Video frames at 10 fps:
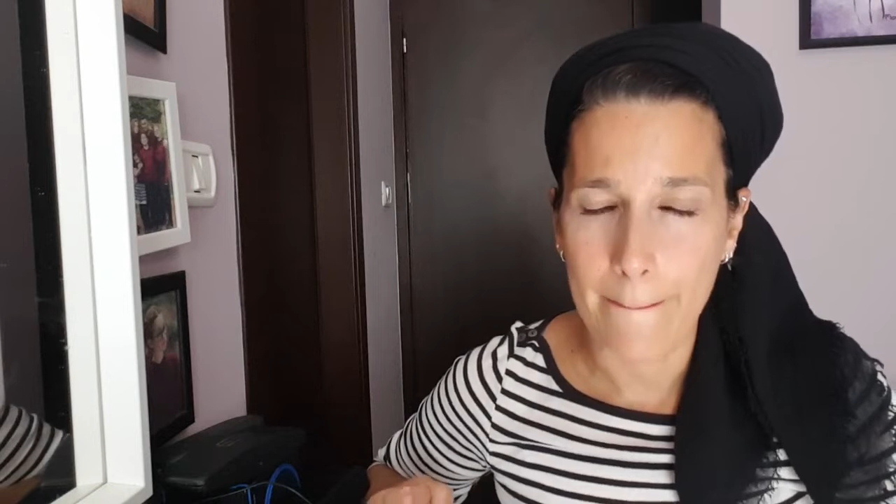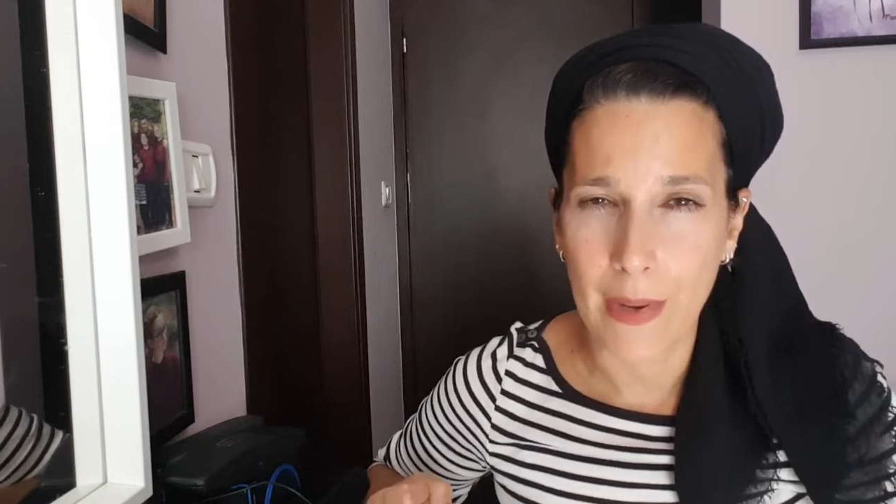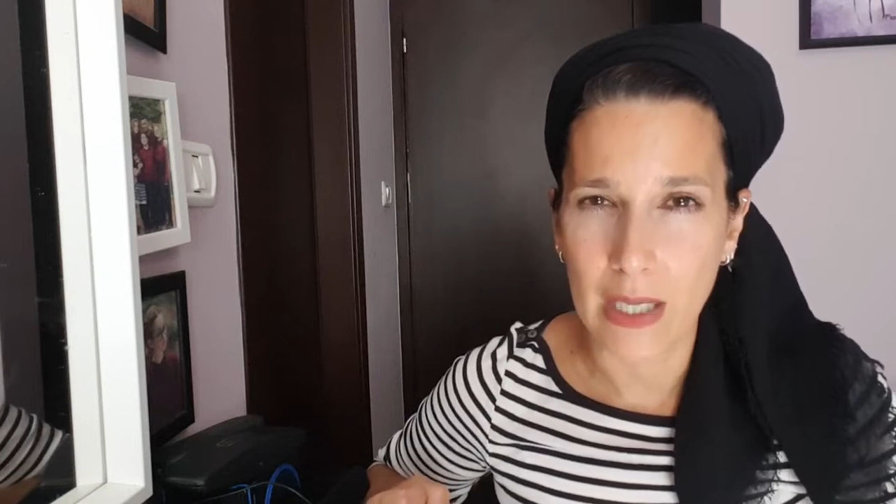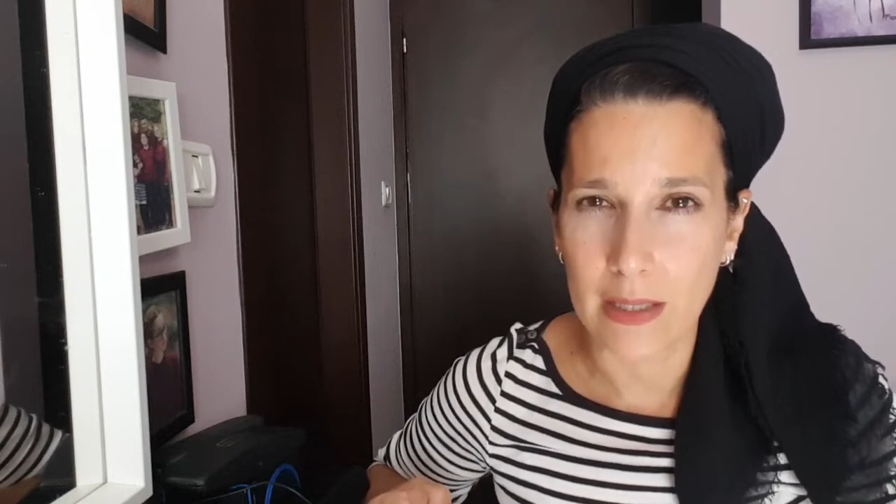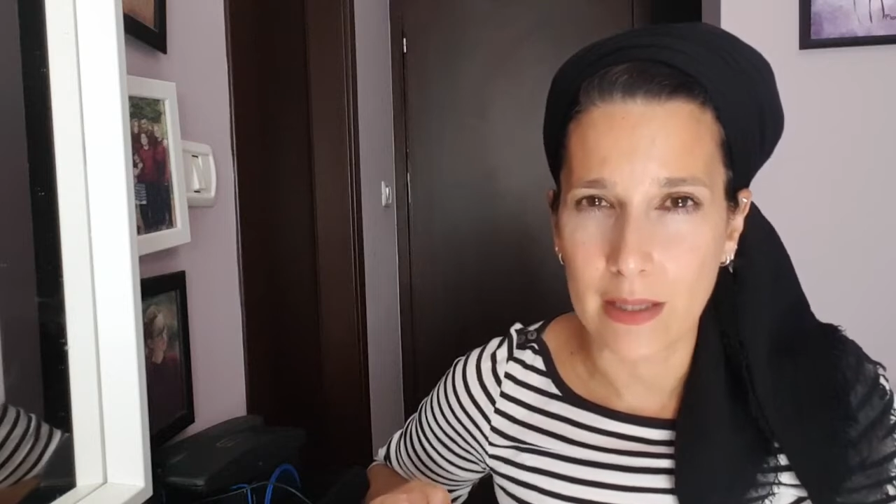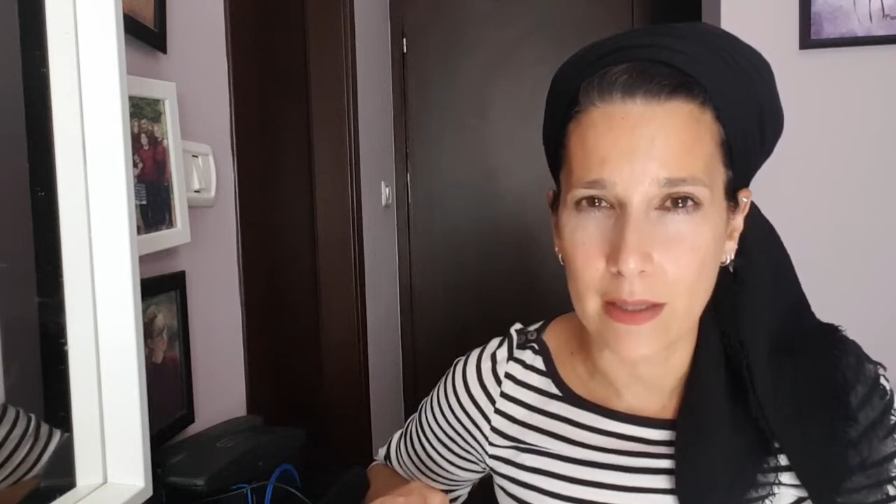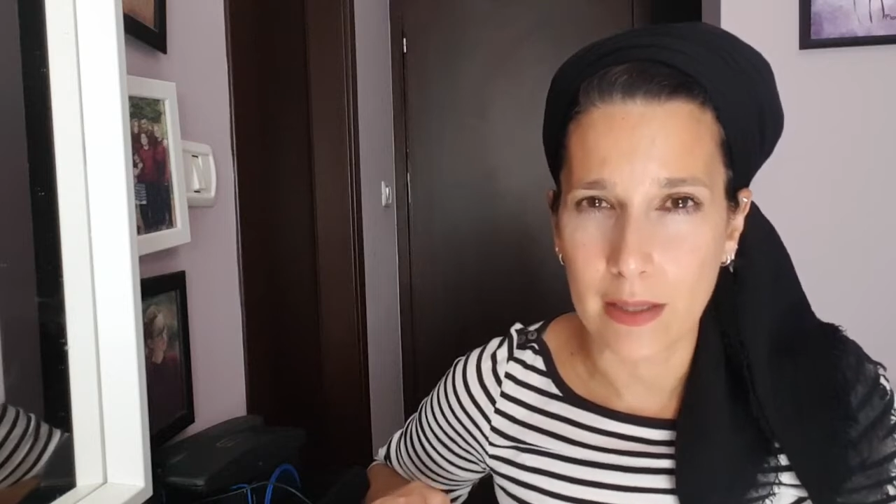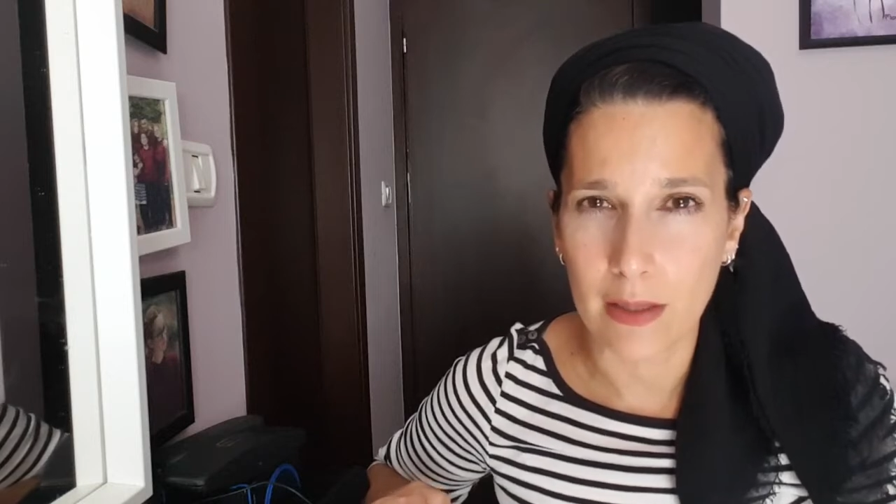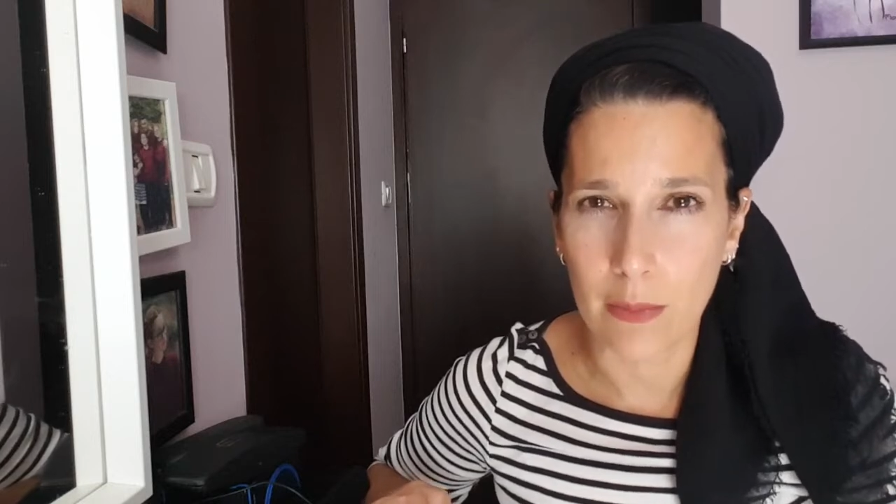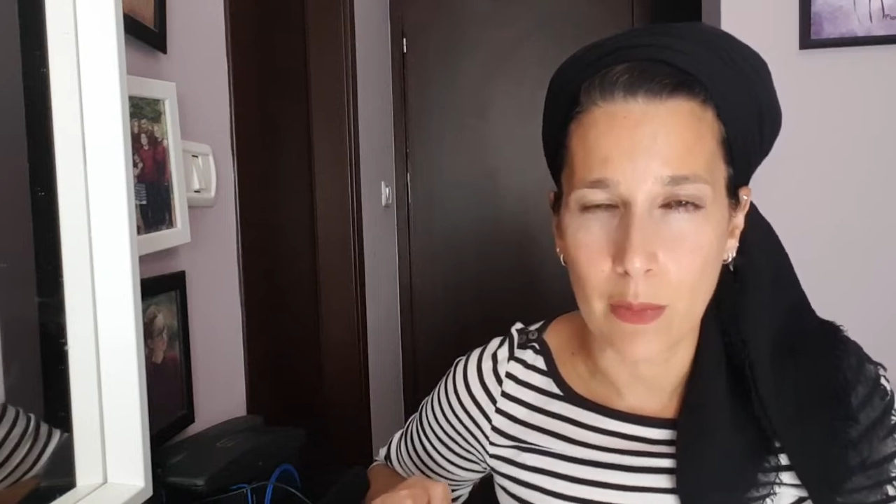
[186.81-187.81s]
but
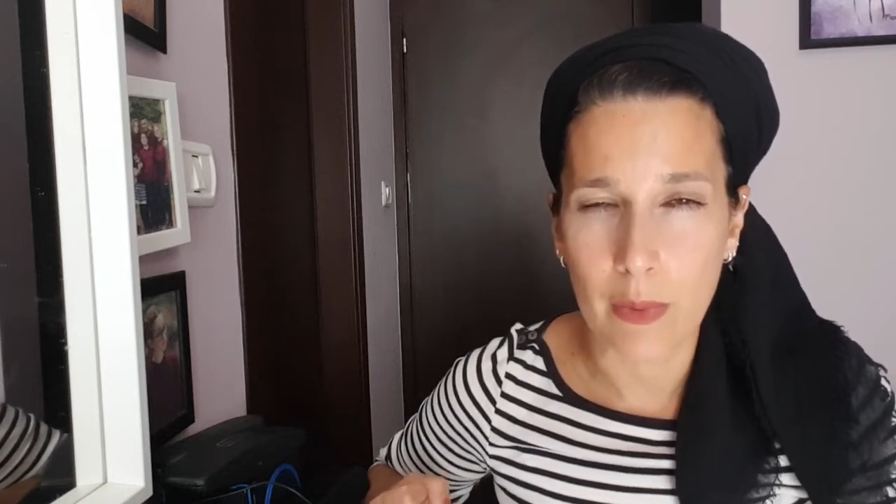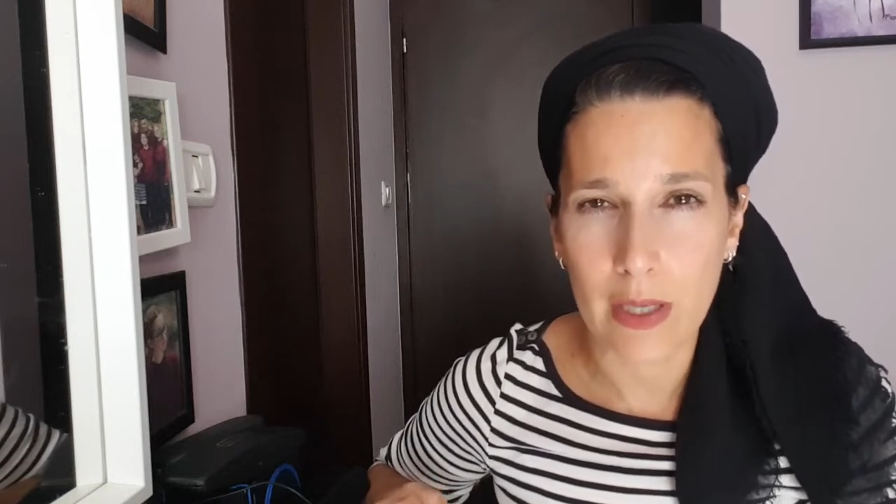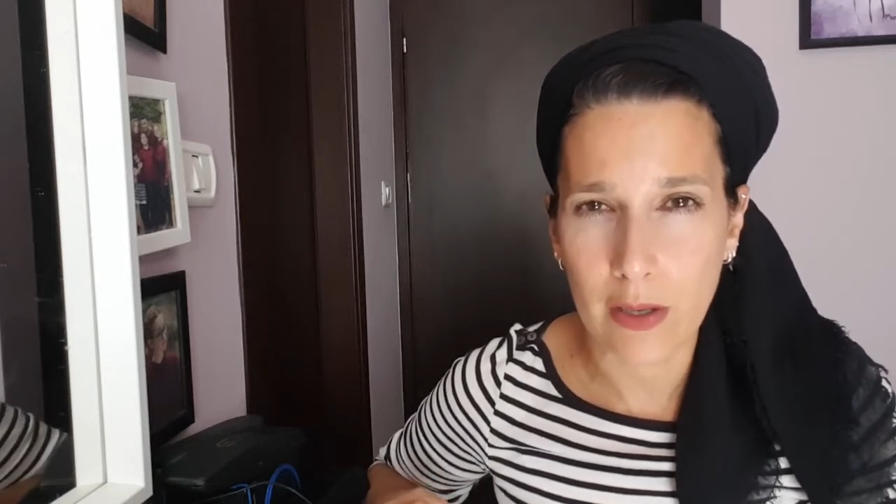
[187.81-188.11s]
when we're